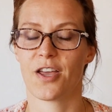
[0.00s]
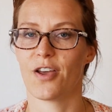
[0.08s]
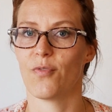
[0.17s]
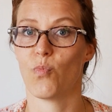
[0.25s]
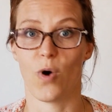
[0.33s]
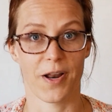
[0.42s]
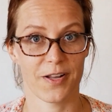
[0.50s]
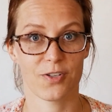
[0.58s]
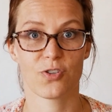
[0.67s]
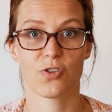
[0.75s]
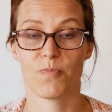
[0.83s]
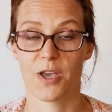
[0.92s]
wanted
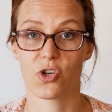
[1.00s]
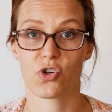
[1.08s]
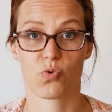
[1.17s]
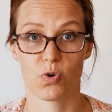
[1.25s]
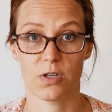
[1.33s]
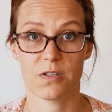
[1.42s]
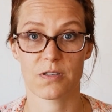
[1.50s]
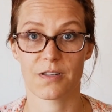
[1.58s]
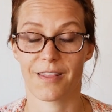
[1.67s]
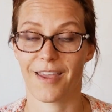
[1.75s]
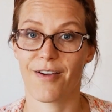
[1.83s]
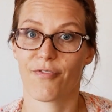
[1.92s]
to make shorts,
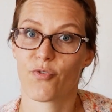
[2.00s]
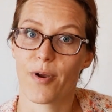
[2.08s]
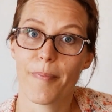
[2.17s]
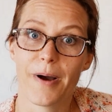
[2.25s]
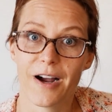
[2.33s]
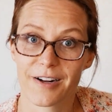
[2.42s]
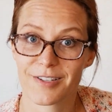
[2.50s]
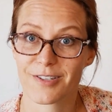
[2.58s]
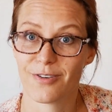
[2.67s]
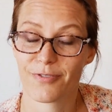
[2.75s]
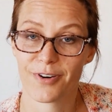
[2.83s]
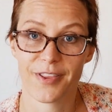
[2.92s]
they have great pockets in
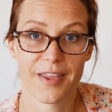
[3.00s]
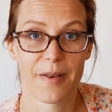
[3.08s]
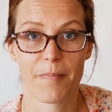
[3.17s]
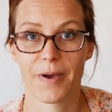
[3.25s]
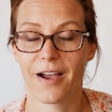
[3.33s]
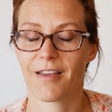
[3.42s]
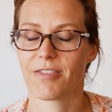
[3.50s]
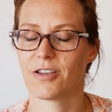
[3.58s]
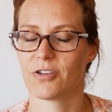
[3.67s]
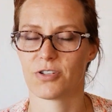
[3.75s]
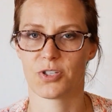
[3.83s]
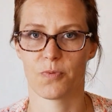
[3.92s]
the front and the back. They
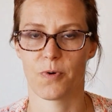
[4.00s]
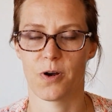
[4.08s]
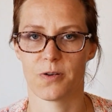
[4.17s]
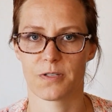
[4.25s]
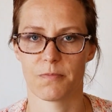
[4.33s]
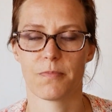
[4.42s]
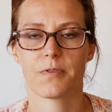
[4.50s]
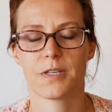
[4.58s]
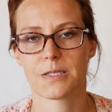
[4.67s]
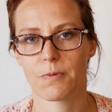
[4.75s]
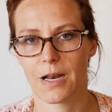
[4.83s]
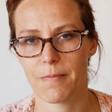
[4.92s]
are super awesome.
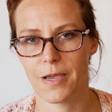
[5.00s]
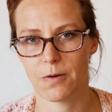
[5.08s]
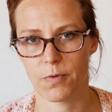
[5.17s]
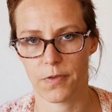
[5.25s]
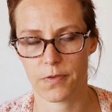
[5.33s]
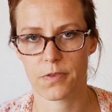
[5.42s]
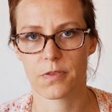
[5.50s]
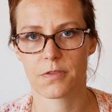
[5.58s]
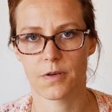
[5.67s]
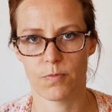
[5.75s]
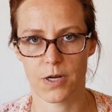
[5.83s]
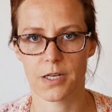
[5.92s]
This one I made with
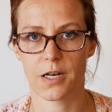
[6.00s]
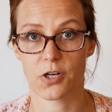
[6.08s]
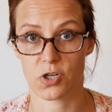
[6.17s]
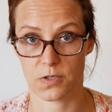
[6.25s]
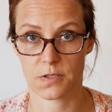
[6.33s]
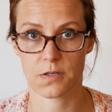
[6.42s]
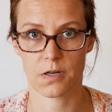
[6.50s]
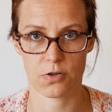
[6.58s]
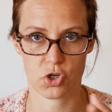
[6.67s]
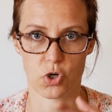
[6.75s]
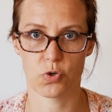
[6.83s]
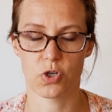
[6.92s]
the one that I just
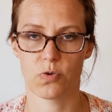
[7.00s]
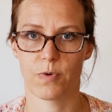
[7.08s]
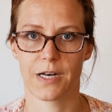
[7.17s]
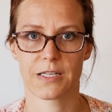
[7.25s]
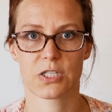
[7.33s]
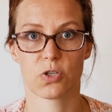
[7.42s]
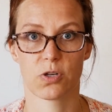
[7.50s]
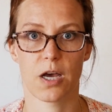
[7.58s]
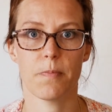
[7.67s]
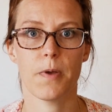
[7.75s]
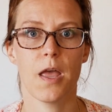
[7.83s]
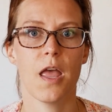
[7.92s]
showed you when I stood
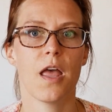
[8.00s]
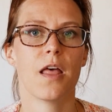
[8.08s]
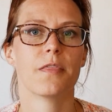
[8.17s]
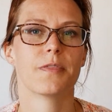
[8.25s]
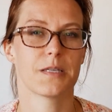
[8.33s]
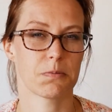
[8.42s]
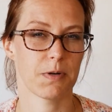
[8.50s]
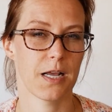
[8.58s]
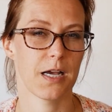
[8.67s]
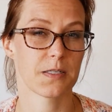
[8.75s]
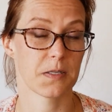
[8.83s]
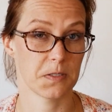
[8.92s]
up. This one
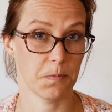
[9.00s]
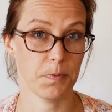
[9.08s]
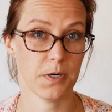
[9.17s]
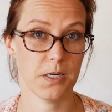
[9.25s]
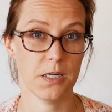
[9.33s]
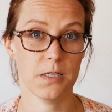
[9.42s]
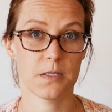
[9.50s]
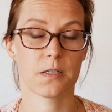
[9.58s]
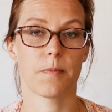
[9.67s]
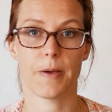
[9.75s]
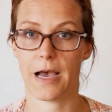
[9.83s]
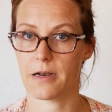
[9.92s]
has a zipper in it. The
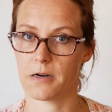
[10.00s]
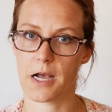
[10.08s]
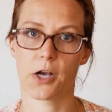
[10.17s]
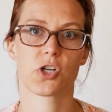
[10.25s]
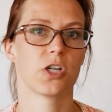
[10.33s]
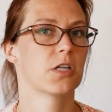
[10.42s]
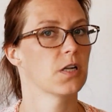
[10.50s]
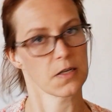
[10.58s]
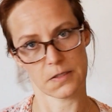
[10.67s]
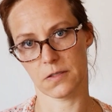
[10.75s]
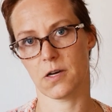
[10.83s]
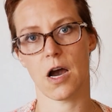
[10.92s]
pattern actually
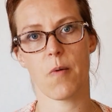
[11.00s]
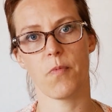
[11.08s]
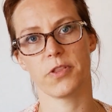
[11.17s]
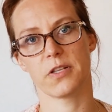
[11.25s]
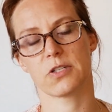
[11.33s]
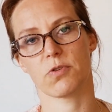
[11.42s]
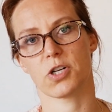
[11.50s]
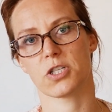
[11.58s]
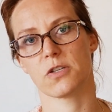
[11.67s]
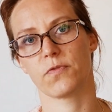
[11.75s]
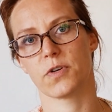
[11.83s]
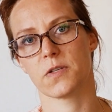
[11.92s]
doesn't come with
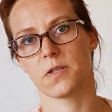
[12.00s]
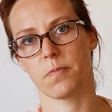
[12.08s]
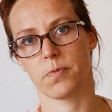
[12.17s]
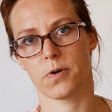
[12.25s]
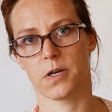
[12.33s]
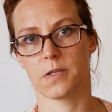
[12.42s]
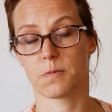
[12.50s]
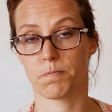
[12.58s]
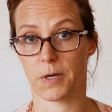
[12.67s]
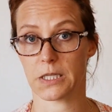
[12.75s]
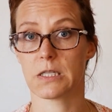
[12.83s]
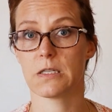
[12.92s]
instructions for the zipper. It's
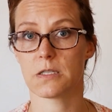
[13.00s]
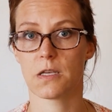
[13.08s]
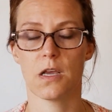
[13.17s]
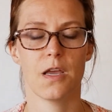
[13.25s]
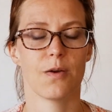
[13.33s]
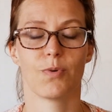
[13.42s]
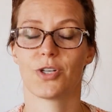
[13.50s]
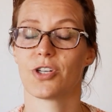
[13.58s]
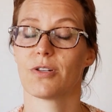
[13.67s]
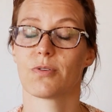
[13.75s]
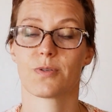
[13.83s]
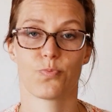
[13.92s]
buttons, which it
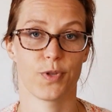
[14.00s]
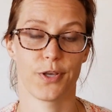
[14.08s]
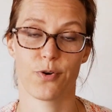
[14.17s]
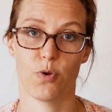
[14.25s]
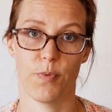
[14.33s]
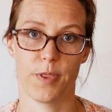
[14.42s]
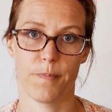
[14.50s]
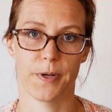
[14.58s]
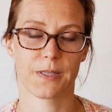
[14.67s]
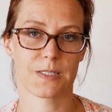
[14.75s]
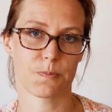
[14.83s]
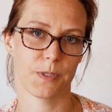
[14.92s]
looks really cool with the
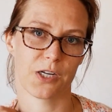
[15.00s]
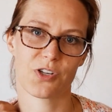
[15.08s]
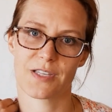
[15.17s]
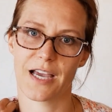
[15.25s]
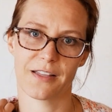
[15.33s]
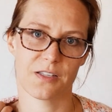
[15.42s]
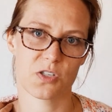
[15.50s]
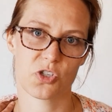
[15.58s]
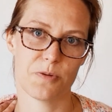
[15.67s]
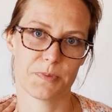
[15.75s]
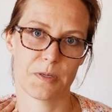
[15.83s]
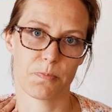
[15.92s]
buttons, but I just had this
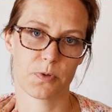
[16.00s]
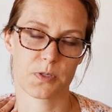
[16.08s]
cheap zipper,